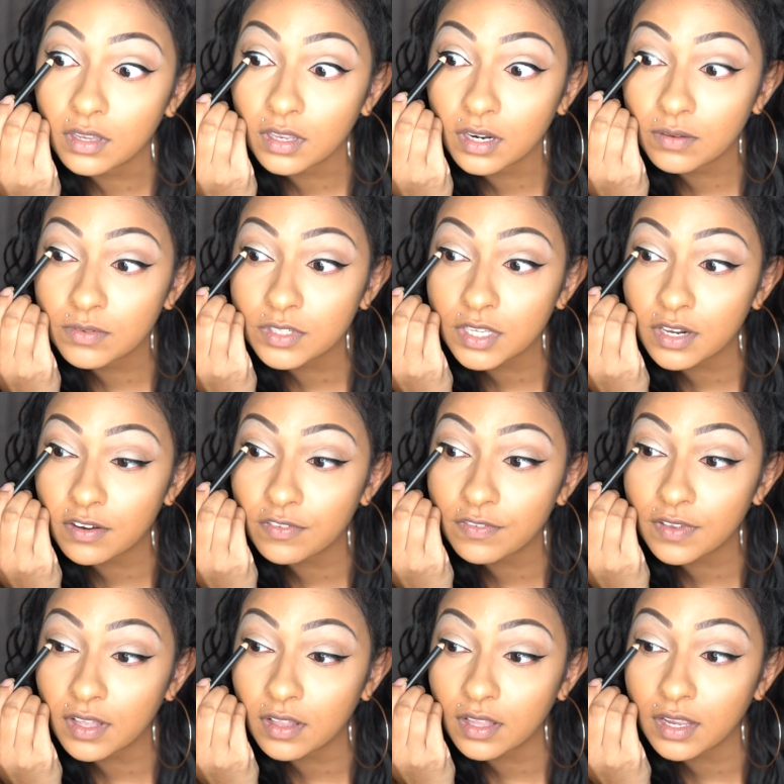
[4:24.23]
And I'm just going to
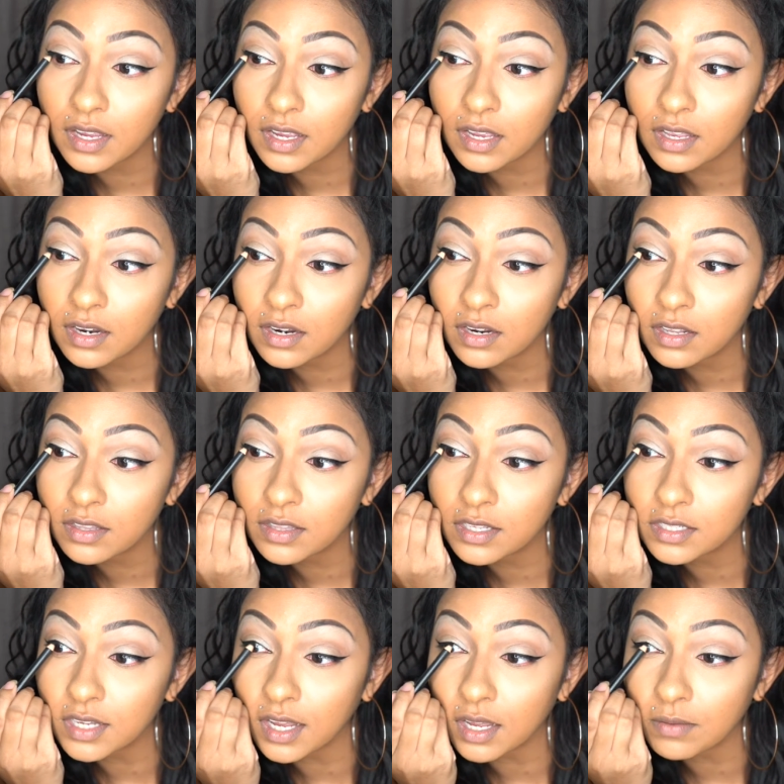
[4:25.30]
fill in the
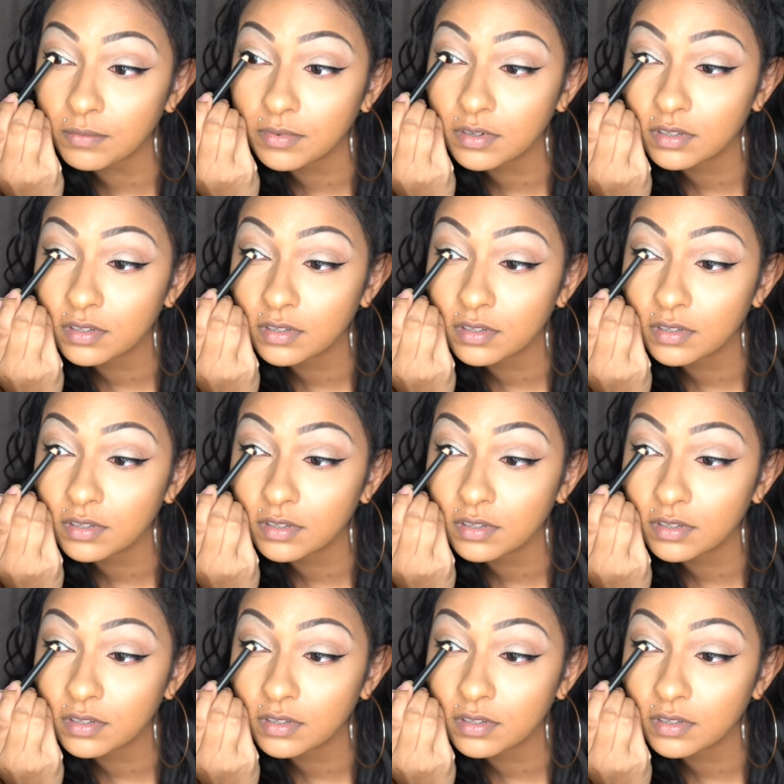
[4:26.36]
top.